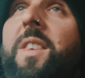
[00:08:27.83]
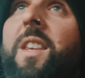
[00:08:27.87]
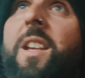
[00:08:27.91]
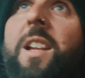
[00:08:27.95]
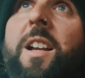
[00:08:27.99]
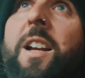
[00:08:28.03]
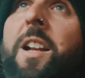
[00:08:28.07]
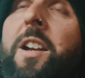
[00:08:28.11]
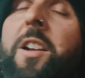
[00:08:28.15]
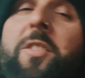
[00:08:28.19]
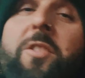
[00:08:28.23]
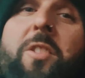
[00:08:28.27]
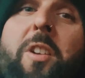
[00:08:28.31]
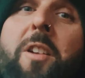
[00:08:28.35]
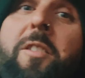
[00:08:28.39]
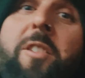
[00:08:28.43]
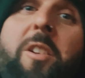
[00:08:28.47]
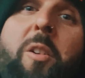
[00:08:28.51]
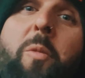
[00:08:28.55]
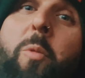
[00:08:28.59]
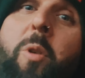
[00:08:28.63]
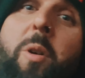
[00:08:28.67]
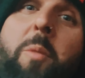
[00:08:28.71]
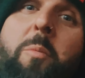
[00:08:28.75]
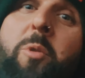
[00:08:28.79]
and I don't
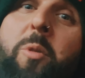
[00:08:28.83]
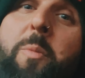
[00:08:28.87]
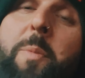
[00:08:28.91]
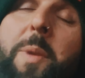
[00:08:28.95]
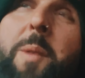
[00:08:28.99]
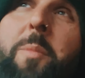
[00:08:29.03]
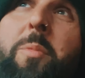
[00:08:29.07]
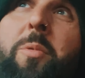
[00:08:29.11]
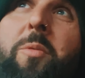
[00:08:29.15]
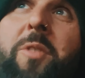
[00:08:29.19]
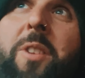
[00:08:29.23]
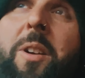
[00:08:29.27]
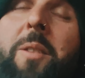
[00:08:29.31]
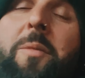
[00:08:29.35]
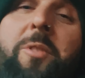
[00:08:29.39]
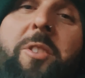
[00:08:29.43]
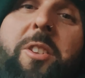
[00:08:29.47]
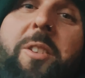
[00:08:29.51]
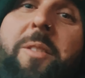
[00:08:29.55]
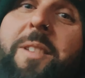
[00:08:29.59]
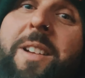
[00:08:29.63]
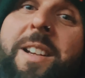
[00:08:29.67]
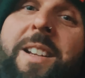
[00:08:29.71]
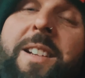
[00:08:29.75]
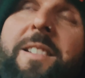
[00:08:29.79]
know why more people don't
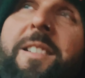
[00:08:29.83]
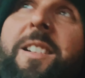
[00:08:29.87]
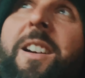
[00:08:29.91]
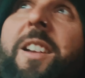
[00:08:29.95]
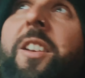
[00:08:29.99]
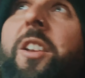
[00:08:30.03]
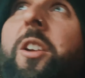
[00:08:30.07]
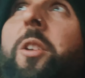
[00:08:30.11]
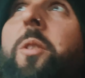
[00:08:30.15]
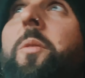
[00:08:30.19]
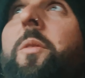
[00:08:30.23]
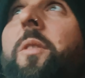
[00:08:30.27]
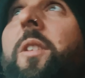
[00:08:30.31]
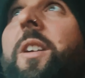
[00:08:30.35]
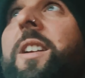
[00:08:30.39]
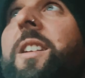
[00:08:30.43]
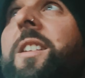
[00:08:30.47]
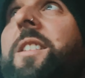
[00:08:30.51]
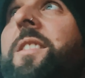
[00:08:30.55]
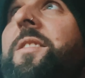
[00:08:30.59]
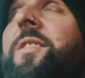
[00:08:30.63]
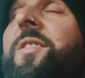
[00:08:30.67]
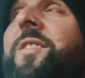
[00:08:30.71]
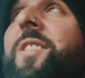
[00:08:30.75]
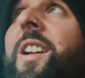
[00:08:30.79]
do it. I know I
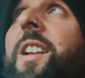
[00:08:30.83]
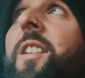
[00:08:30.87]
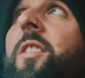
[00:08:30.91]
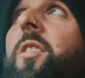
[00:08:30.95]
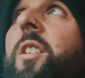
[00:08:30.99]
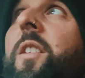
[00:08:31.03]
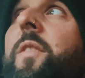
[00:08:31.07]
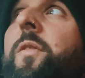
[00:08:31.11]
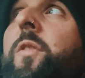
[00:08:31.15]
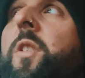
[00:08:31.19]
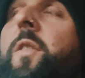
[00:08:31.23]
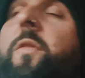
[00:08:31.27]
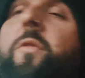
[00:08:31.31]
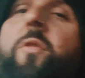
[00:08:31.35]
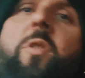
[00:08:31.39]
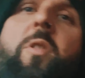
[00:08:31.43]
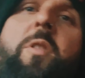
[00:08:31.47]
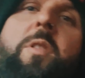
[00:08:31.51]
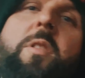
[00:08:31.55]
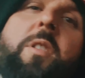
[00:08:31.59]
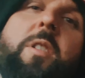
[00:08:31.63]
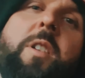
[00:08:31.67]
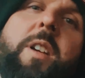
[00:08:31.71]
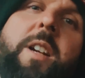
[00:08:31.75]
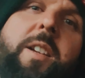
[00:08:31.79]
can understand like if you've
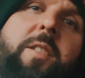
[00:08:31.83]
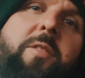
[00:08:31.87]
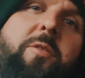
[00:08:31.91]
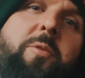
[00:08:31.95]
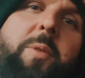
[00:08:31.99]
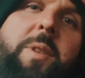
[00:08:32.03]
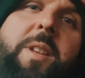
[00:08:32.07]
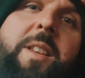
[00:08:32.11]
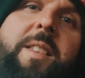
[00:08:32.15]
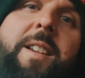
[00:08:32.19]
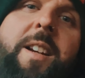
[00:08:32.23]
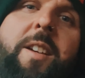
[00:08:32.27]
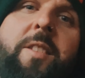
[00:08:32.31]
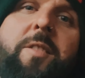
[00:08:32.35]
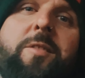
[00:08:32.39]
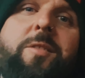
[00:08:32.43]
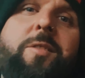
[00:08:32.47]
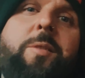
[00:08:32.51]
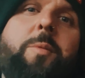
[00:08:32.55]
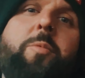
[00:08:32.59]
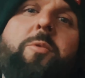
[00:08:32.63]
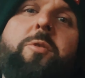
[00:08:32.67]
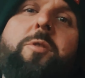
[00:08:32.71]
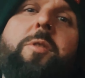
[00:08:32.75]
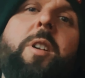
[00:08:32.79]
got like twenty thousand
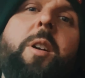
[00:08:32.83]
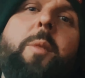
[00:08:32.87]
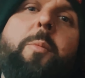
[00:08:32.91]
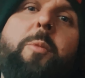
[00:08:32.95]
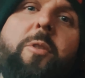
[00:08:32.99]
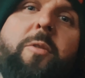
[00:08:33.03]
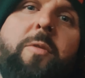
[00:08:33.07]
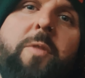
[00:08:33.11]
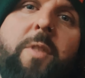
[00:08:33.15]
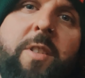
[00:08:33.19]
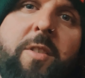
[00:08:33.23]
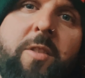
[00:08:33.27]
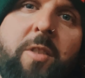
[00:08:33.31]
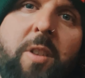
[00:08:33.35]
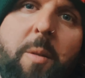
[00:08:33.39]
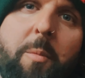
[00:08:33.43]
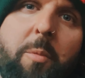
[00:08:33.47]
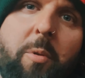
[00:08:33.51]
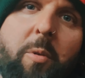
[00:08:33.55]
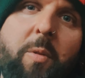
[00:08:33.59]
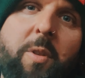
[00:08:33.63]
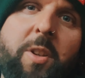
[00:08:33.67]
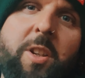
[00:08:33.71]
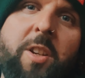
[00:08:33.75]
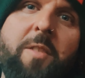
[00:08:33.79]
subscribers, for
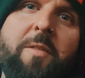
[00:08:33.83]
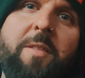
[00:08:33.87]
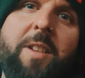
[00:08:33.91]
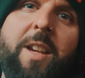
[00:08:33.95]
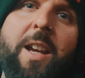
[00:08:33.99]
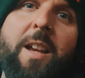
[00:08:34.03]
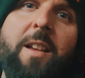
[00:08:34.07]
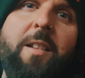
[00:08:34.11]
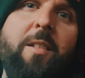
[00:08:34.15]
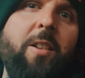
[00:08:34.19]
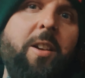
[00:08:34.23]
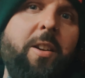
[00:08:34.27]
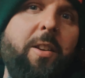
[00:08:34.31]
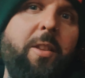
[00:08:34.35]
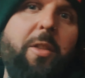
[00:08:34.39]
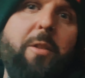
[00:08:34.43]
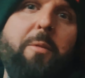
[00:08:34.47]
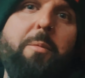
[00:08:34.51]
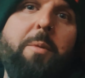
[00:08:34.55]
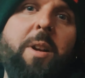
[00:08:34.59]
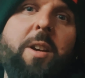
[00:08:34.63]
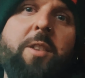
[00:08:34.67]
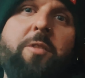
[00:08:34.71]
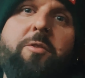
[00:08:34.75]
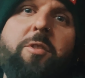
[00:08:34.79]
example, and you get like
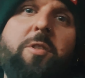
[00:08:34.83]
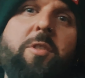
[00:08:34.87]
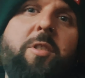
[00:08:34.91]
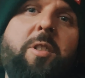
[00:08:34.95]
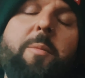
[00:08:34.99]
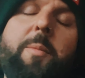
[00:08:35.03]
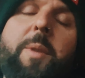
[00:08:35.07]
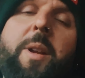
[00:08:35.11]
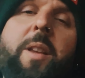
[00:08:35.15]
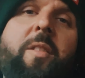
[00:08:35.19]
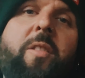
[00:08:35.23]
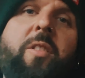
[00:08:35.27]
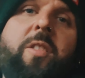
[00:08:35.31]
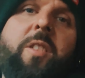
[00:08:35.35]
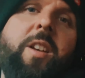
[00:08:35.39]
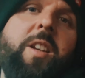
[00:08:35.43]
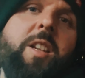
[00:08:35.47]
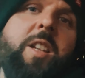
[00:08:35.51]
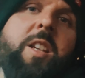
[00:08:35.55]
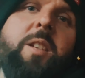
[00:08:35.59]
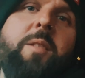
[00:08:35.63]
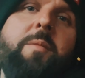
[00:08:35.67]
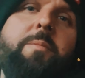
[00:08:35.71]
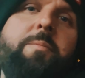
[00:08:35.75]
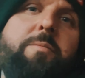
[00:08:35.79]
three hundred comments, then
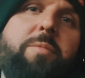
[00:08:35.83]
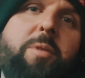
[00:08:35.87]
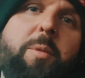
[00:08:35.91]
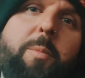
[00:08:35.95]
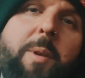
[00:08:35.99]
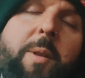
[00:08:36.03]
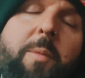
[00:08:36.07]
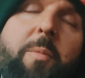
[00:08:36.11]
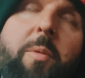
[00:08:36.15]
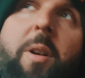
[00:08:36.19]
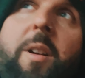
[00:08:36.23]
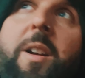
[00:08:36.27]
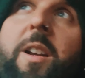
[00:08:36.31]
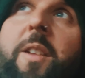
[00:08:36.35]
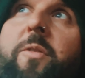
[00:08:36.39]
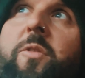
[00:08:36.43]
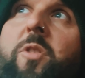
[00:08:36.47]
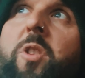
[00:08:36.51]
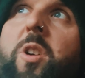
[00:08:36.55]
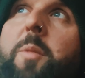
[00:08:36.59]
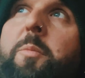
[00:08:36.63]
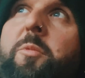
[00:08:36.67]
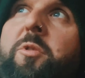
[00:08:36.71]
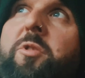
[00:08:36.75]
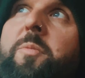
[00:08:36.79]
you probably won't have
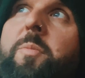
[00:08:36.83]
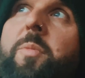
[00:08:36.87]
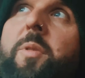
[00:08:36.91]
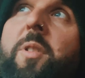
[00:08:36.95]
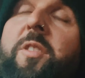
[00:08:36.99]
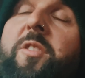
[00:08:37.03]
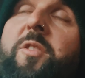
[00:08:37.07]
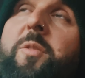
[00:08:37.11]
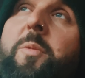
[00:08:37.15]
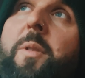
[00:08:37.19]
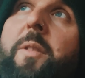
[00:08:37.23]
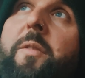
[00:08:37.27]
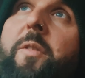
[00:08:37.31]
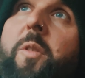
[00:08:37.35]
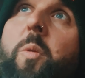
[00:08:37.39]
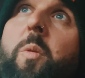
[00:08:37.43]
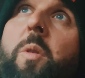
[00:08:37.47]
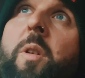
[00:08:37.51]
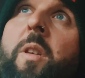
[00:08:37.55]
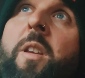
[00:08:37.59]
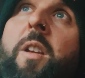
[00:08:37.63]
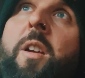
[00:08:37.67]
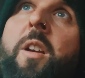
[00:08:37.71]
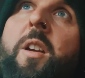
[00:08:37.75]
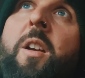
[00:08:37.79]
time to reply to everyone.